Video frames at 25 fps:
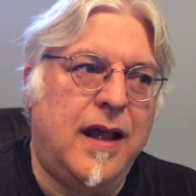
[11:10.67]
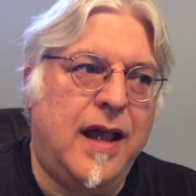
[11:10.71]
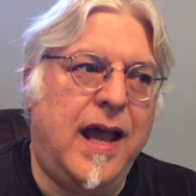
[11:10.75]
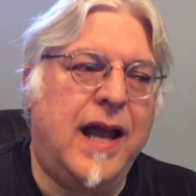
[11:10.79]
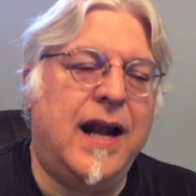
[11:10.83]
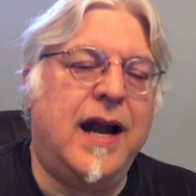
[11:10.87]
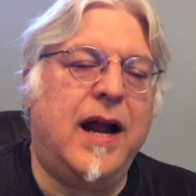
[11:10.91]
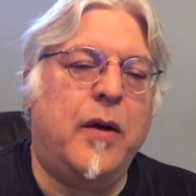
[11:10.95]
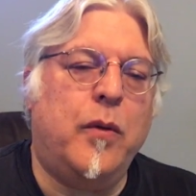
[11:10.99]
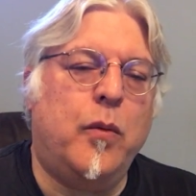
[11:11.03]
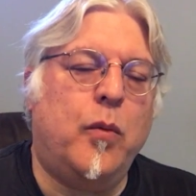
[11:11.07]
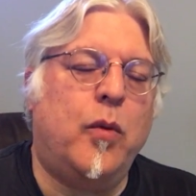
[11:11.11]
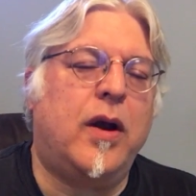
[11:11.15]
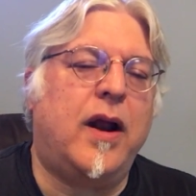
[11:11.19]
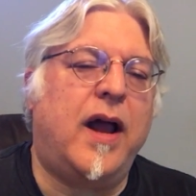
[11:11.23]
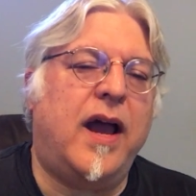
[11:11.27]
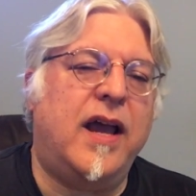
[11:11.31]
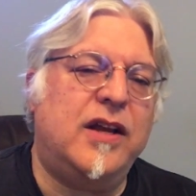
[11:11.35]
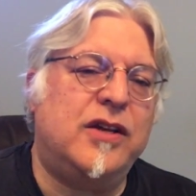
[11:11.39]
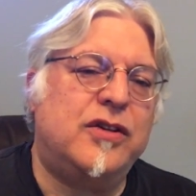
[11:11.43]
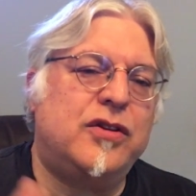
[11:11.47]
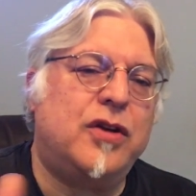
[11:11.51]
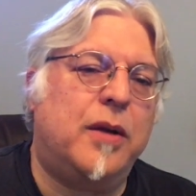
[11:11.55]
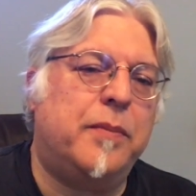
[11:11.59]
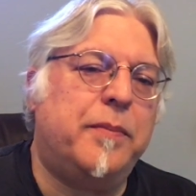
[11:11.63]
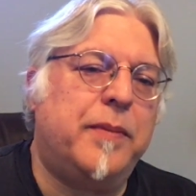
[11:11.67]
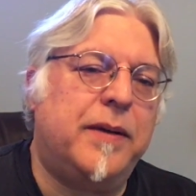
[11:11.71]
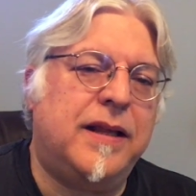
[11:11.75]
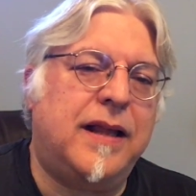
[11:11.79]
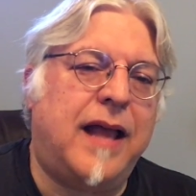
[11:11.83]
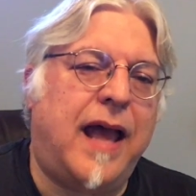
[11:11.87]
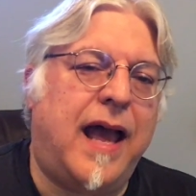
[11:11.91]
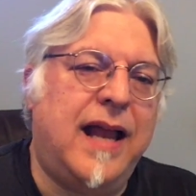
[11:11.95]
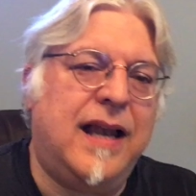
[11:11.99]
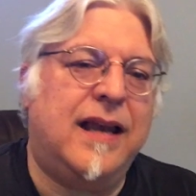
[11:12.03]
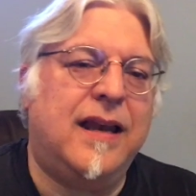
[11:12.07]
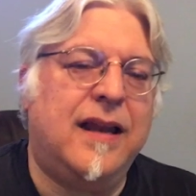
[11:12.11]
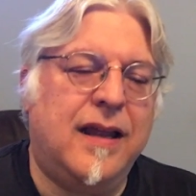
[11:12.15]
And I, what I interpret
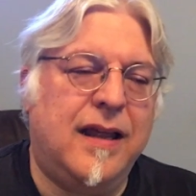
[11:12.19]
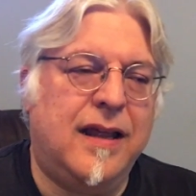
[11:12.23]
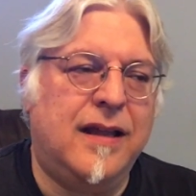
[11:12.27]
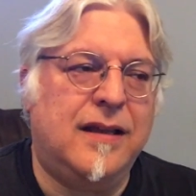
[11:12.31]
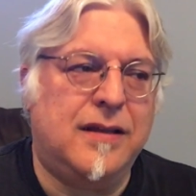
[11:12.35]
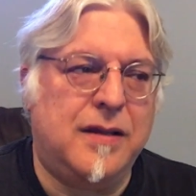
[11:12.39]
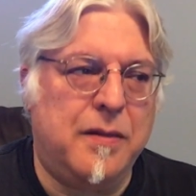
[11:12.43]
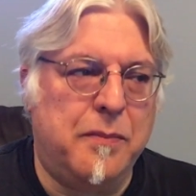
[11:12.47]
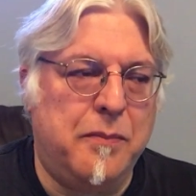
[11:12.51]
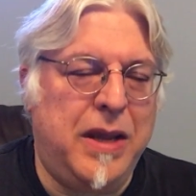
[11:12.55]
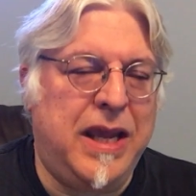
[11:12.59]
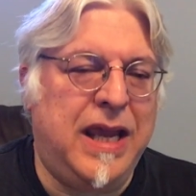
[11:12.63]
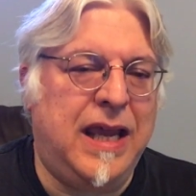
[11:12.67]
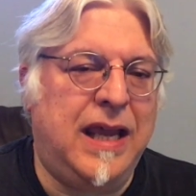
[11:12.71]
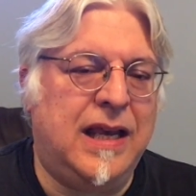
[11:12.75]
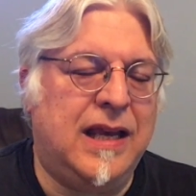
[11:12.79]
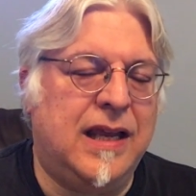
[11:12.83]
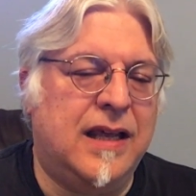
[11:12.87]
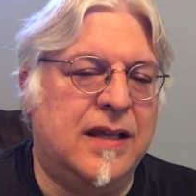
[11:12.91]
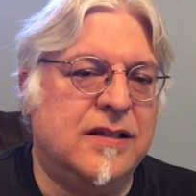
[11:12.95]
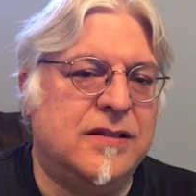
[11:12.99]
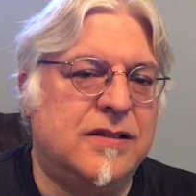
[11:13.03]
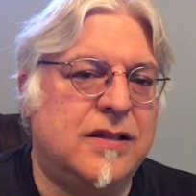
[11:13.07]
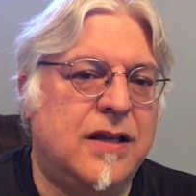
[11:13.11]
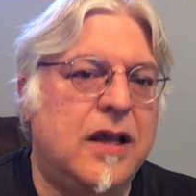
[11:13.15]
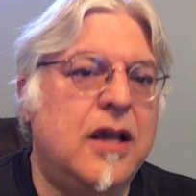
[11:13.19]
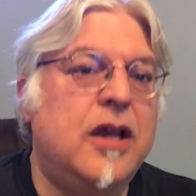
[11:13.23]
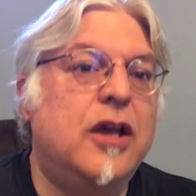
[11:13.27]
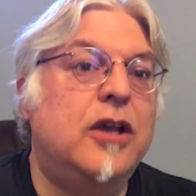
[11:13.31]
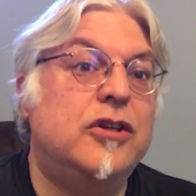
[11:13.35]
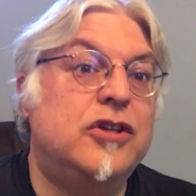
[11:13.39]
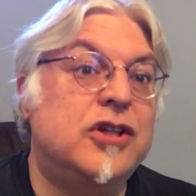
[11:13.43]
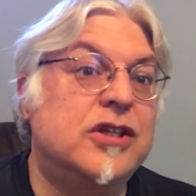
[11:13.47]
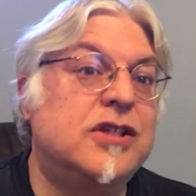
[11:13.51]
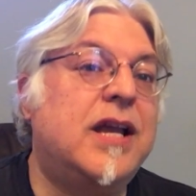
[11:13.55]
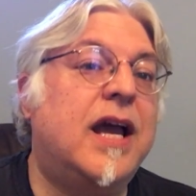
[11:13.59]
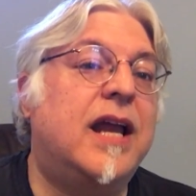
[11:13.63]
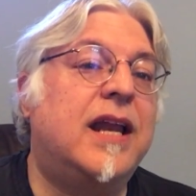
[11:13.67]
that to mean is
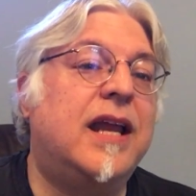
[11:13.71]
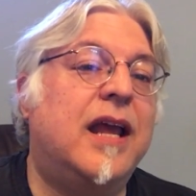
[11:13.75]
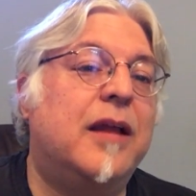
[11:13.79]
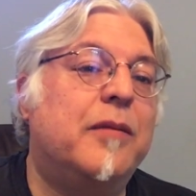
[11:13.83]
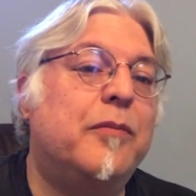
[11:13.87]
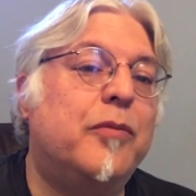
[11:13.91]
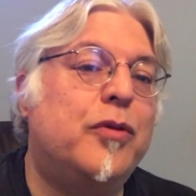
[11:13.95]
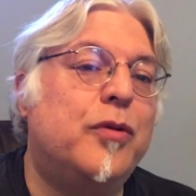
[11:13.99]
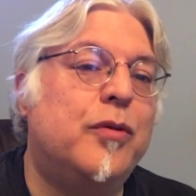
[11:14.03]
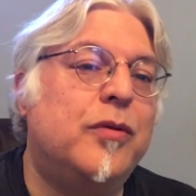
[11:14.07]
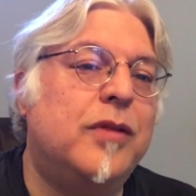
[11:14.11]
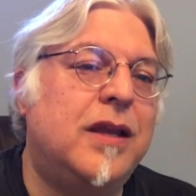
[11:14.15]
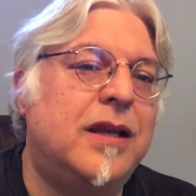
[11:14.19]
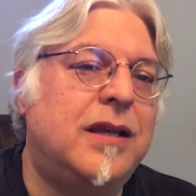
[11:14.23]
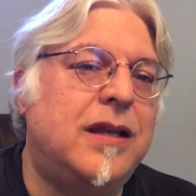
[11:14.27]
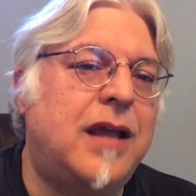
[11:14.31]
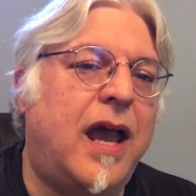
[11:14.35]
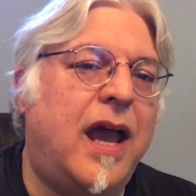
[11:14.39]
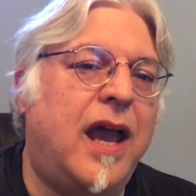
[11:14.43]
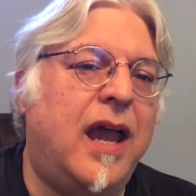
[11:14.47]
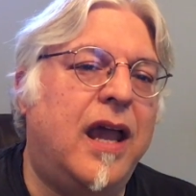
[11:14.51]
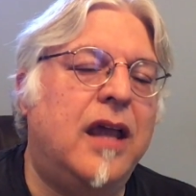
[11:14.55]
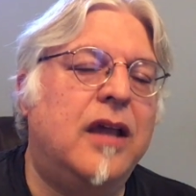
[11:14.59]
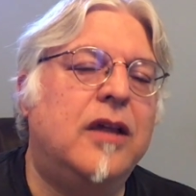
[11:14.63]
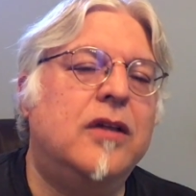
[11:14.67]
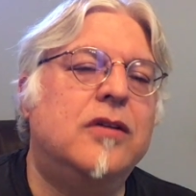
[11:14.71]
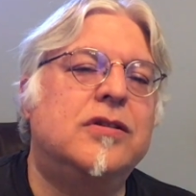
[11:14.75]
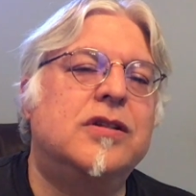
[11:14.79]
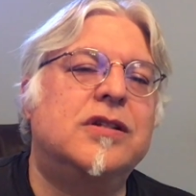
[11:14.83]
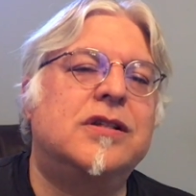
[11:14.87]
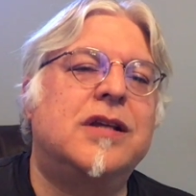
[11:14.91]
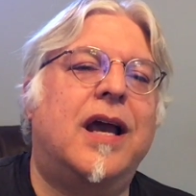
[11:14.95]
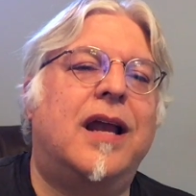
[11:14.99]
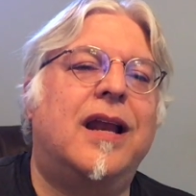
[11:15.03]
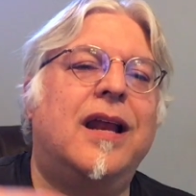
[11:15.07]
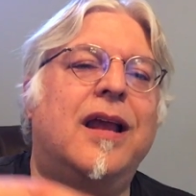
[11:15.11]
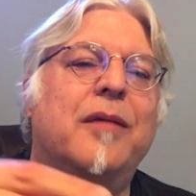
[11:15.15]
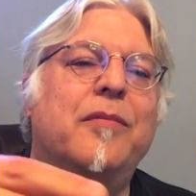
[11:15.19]
just got to get them through the day. You
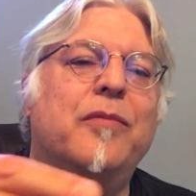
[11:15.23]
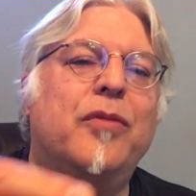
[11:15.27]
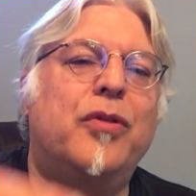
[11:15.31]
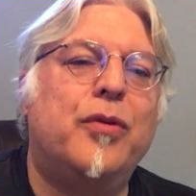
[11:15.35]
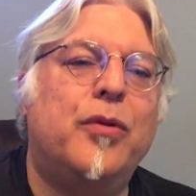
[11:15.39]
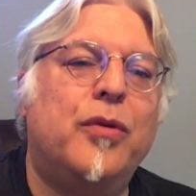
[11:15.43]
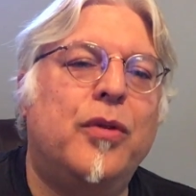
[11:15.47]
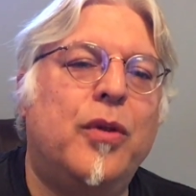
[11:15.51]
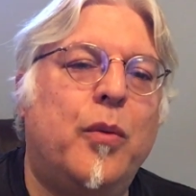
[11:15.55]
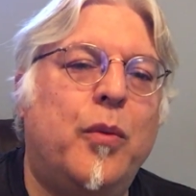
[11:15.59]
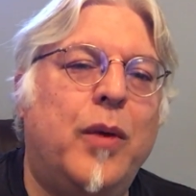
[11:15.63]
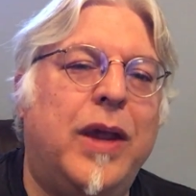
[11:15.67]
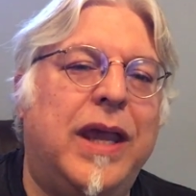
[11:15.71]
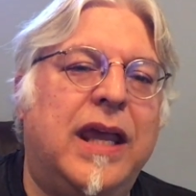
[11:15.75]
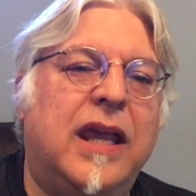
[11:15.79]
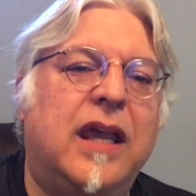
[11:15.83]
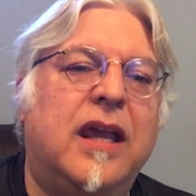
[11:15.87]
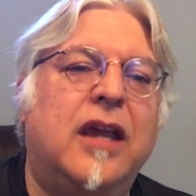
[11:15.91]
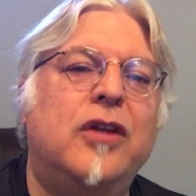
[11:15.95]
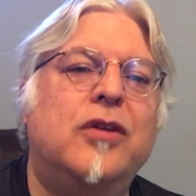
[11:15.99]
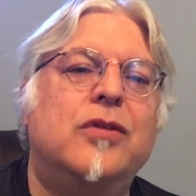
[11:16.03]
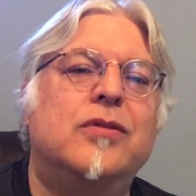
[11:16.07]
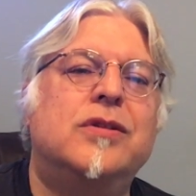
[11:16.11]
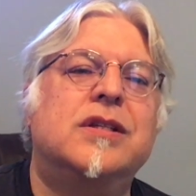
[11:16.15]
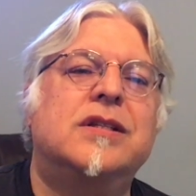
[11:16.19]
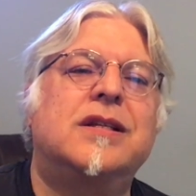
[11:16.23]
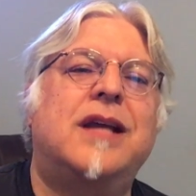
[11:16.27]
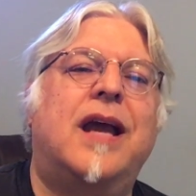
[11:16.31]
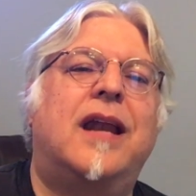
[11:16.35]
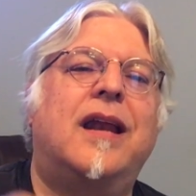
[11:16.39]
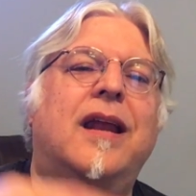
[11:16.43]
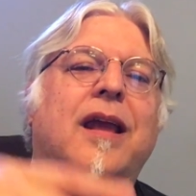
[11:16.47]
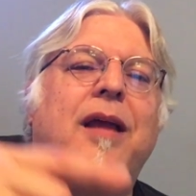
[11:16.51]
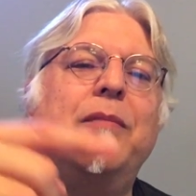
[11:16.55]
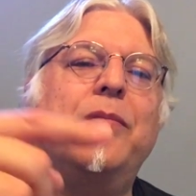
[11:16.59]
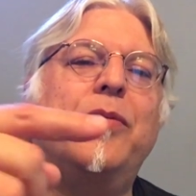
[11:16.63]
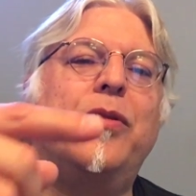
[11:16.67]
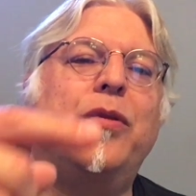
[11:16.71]
just got to get them through the week. You just got
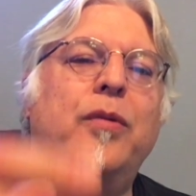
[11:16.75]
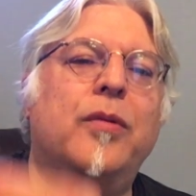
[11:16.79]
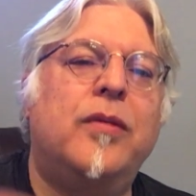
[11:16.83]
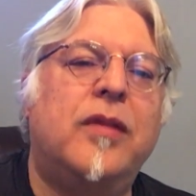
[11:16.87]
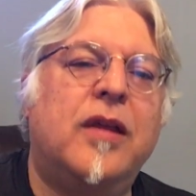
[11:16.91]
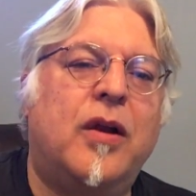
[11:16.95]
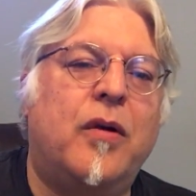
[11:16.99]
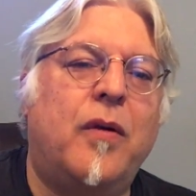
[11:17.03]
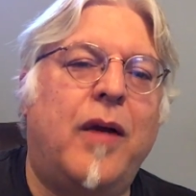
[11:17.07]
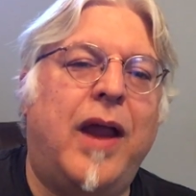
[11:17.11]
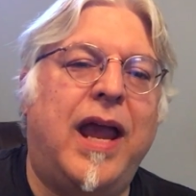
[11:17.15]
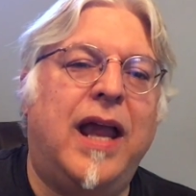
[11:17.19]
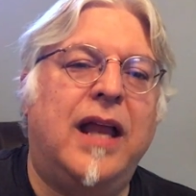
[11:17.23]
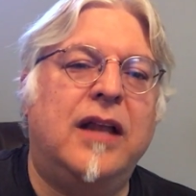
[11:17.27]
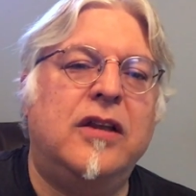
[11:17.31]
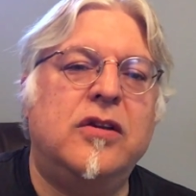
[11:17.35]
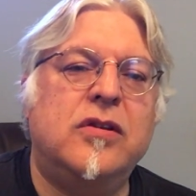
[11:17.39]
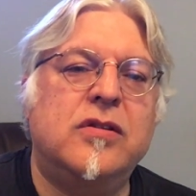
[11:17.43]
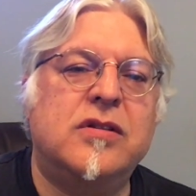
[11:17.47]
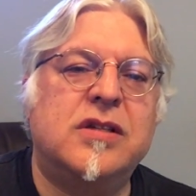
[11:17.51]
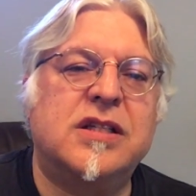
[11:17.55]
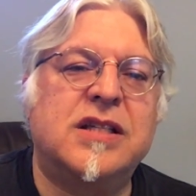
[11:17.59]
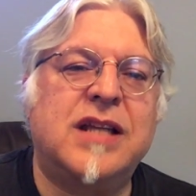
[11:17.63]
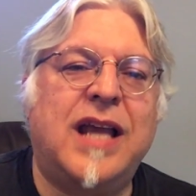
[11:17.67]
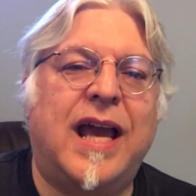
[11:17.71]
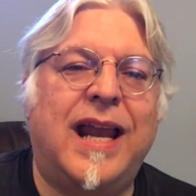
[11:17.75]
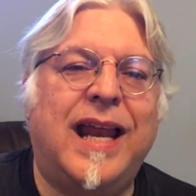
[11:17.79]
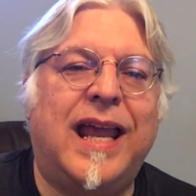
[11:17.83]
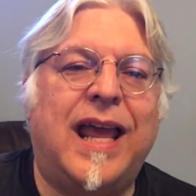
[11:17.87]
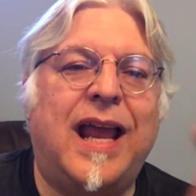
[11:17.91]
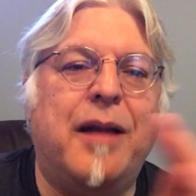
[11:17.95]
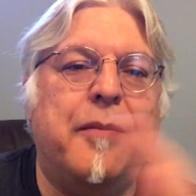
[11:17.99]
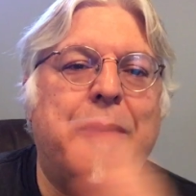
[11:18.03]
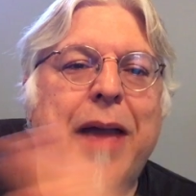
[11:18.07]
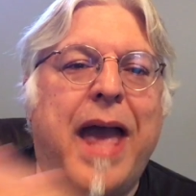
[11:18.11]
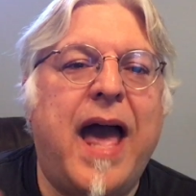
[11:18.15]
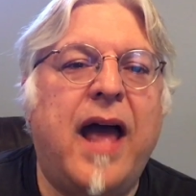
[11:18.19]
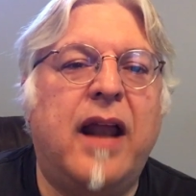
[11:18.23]
to get them through the grade. You just got to get
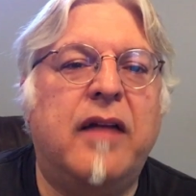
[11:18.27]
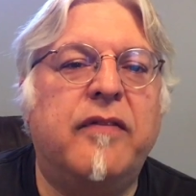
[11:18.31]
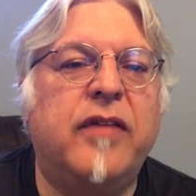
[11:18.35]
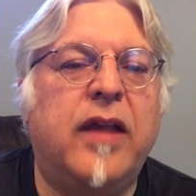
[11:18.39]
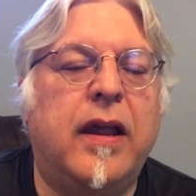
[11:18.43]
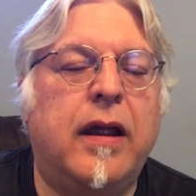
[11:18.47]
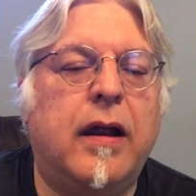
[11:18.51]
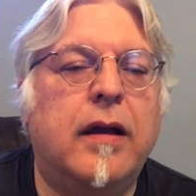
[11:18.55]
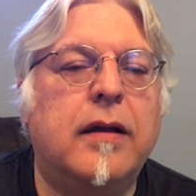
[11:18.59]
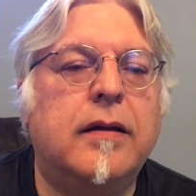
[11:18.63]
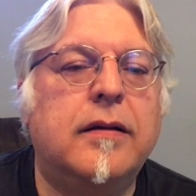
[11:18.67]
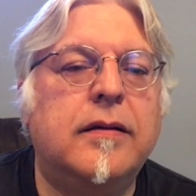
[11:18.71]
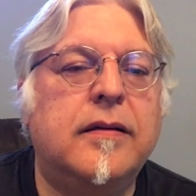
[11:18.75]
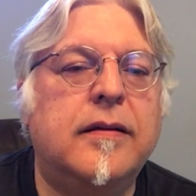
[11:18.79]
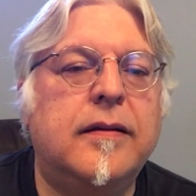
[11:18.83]
them out of here.